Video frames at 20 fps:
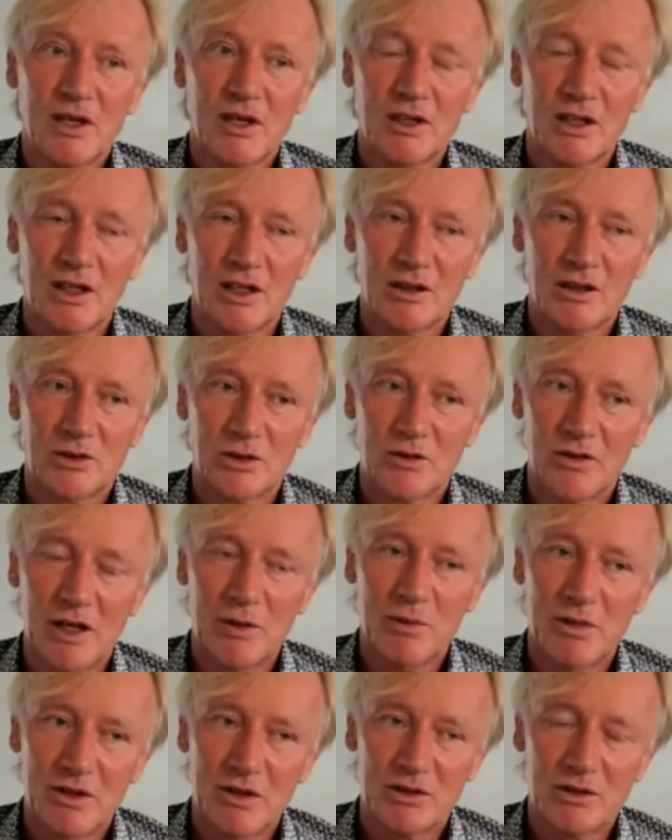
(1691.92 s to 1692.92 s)

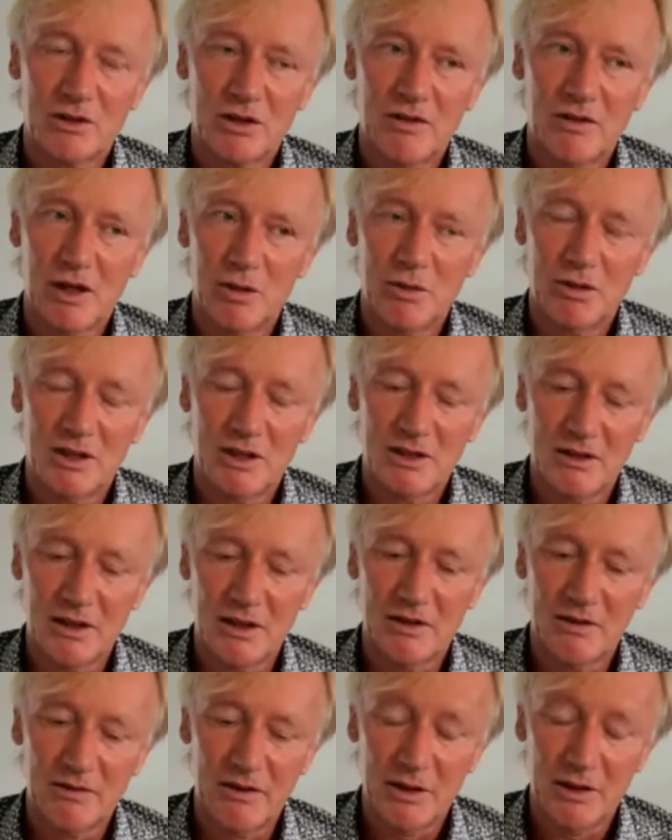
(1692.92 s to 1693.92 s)
to develop
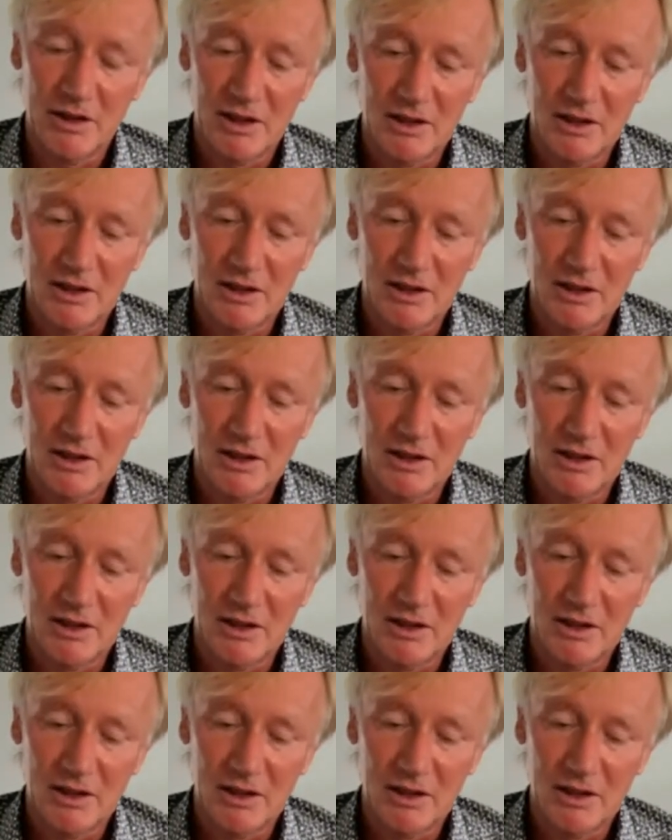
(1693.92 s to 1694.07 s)
a very